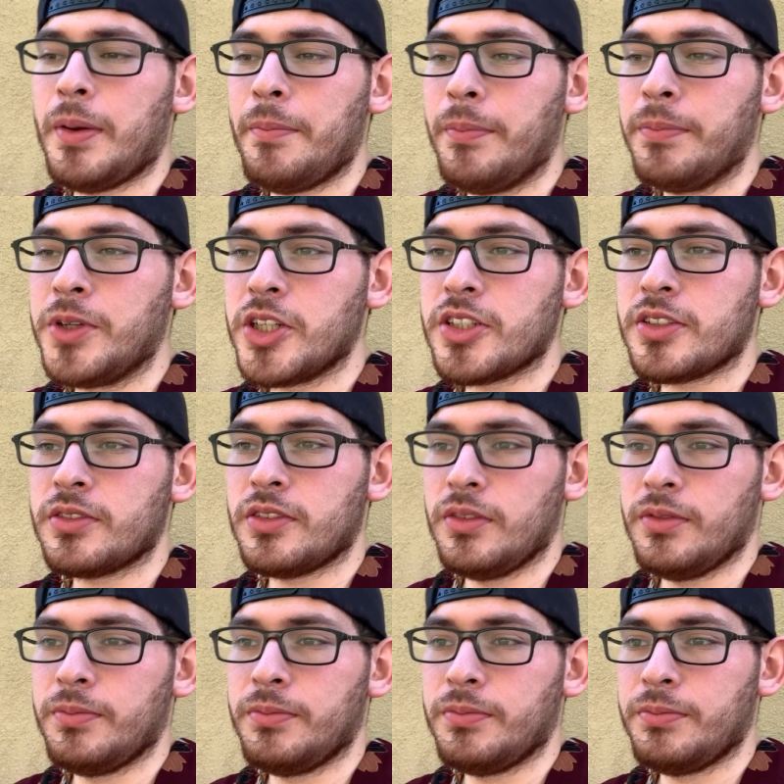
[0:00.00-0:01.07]
I'm just
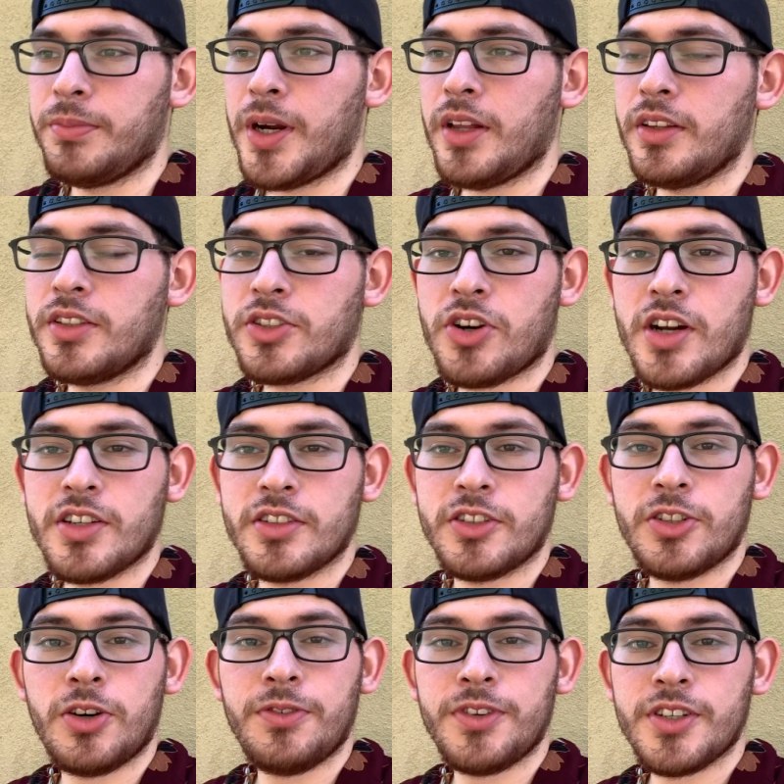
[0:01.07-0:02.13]
barely scratching the
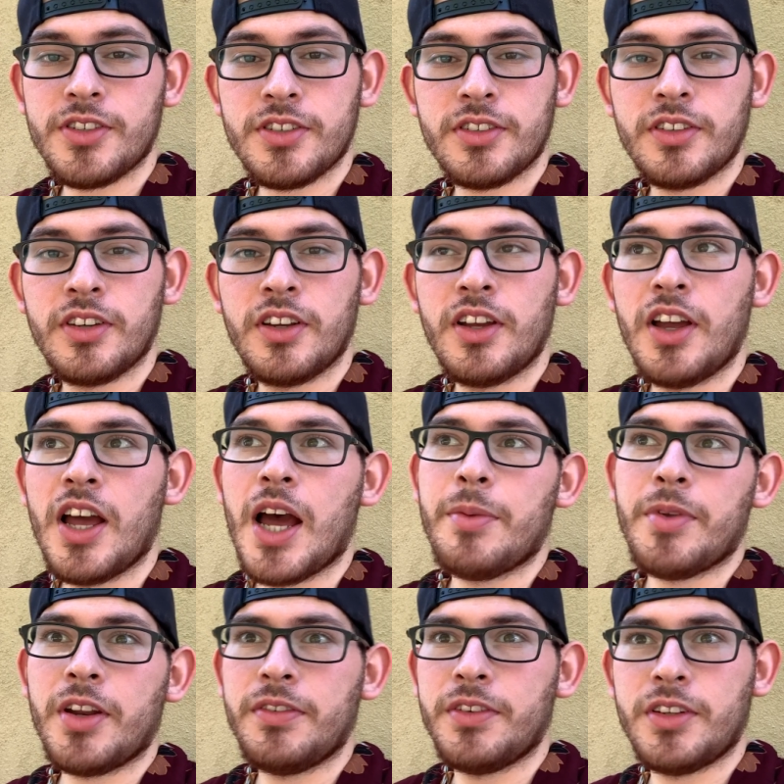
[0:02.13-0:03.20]
surface. I'm
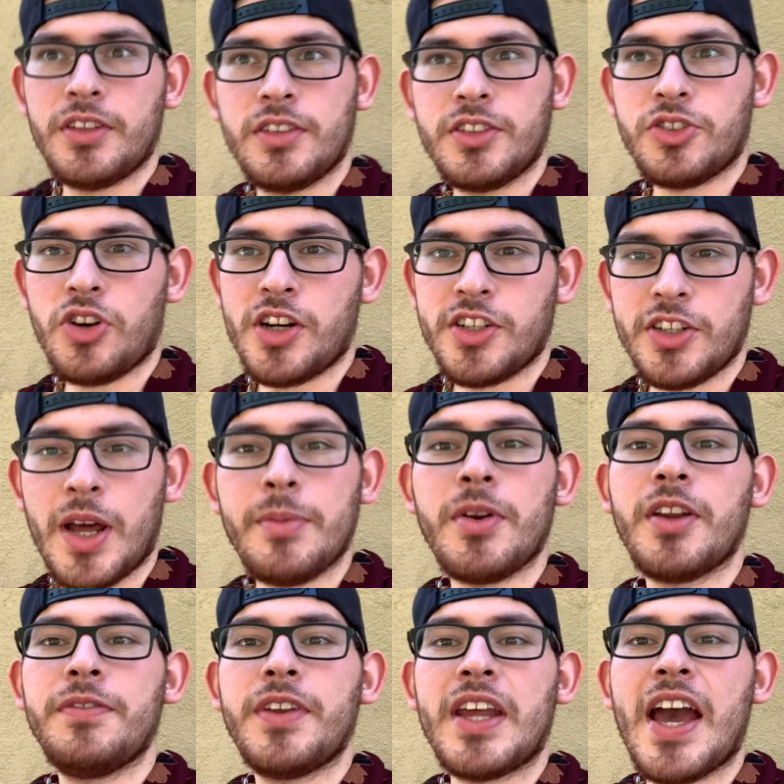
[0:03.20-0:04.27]
not even scratching. I'm
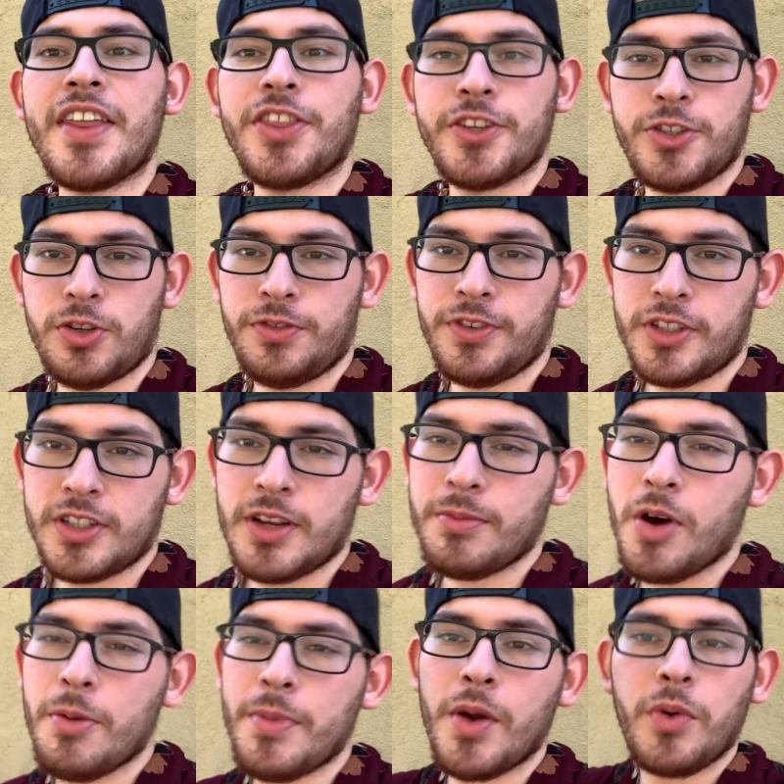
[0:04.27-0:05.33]
not even at the surface.
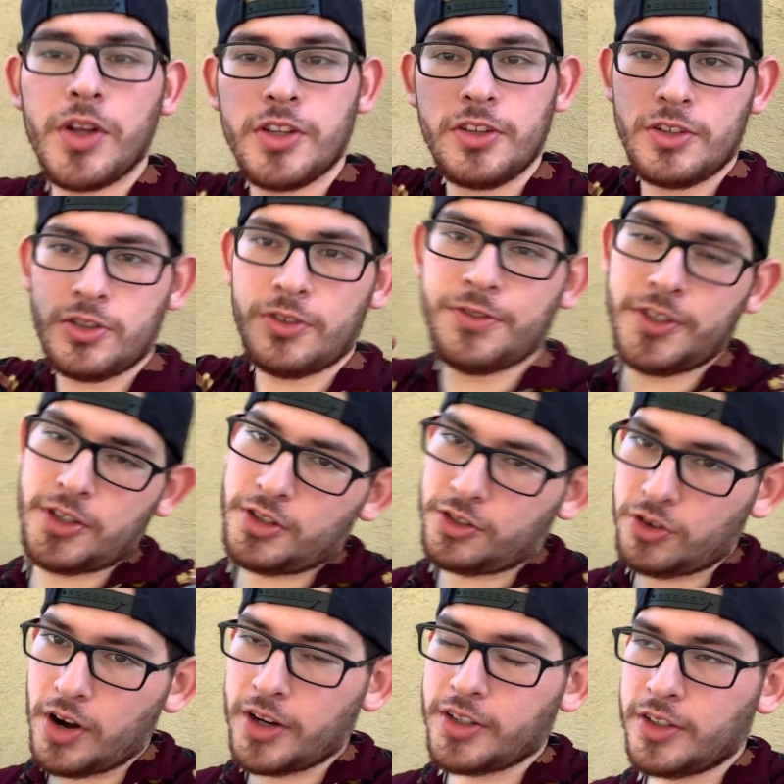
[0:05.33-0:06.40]
I'm on my way to the surface to
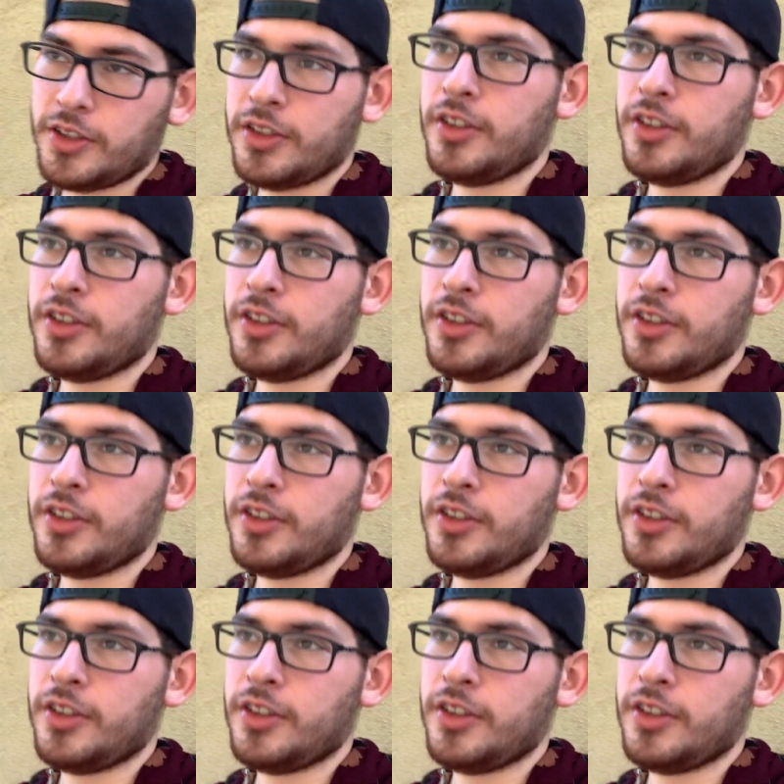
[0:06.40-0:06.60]
scratch it. All